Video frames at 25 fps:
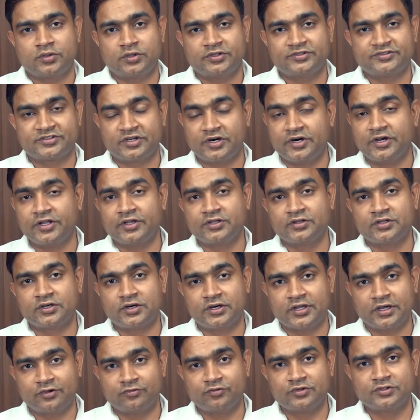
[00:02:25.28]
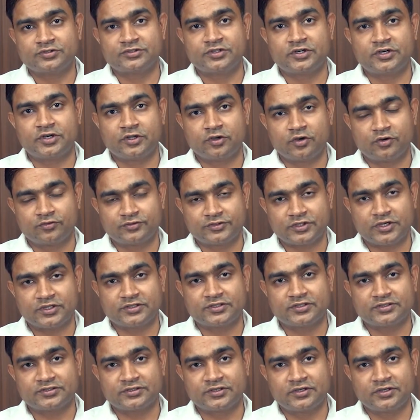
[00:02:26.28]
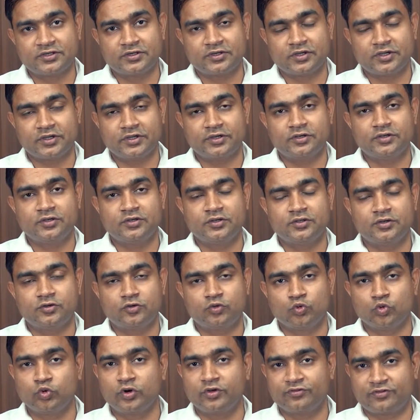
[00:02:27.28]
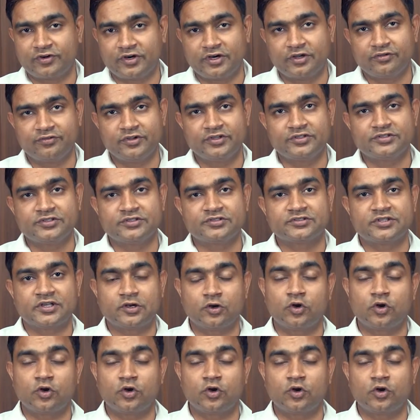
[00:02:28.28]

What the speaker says: studying the diversity of Chhattisgarh in 2 different divisions.